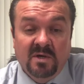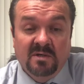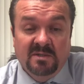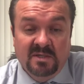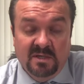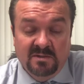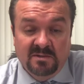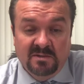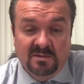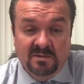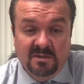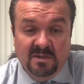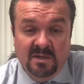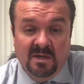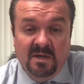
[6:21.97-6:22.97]
tests
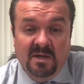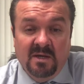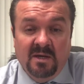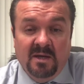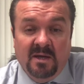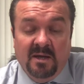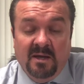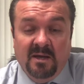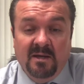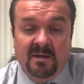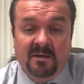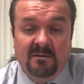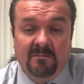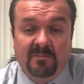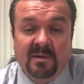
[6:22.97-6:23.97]

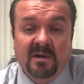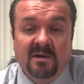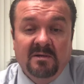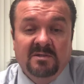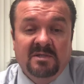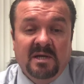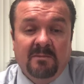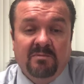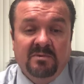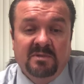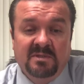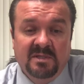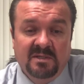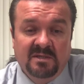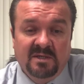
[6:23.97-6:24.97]
and paired sample
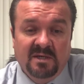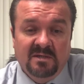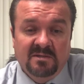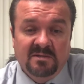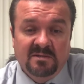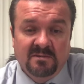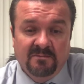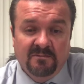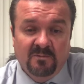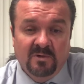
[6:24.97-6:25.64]
t-tests,